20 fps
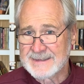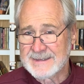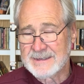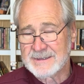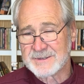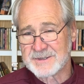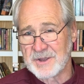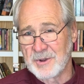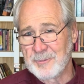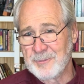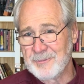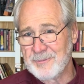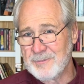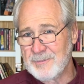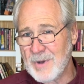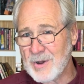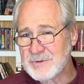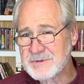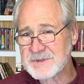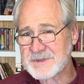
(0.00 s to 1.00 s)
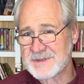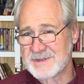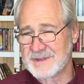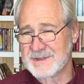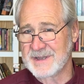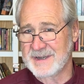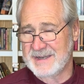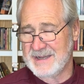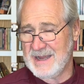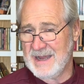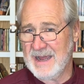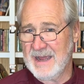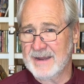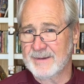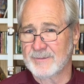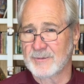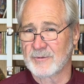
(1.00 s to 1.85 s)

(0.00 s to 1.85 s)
So most of the time,